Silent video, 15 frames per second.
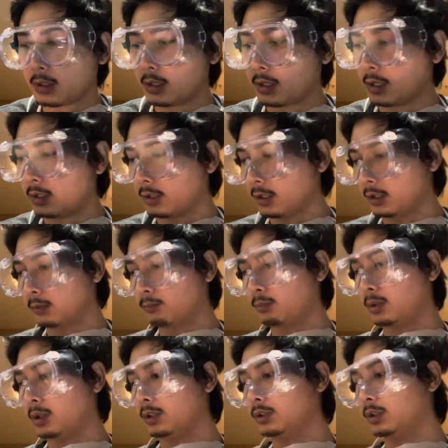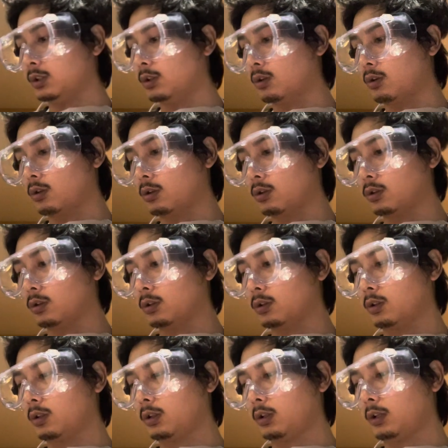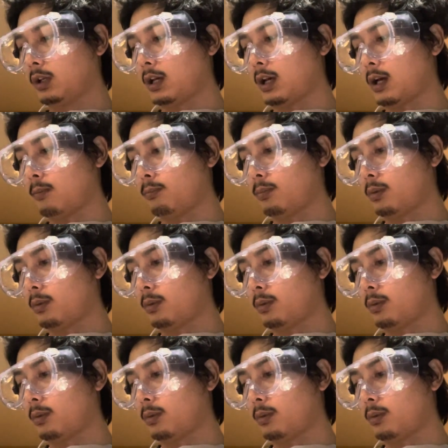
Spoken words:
and then placing our cap